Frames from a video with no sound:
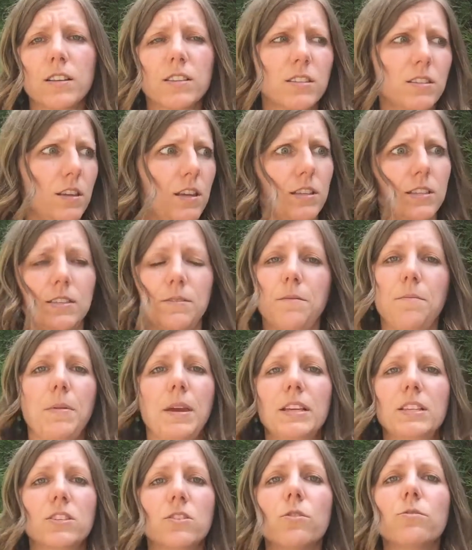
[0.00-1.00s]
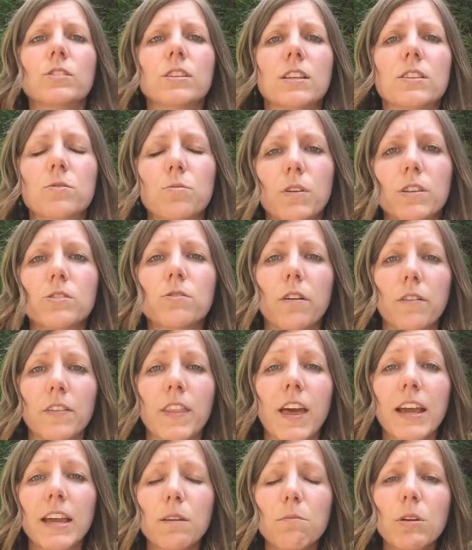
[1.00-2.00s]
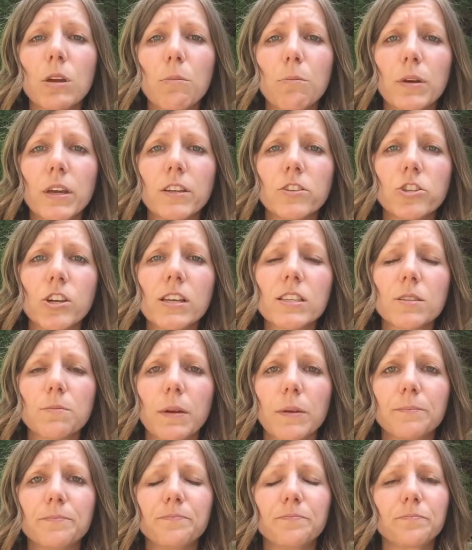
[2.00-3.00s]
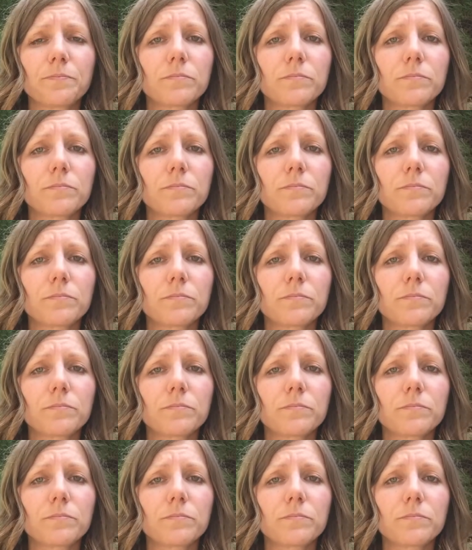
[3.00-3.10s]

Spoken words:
It makes no sense whatsoever, and that can be a big adjustment.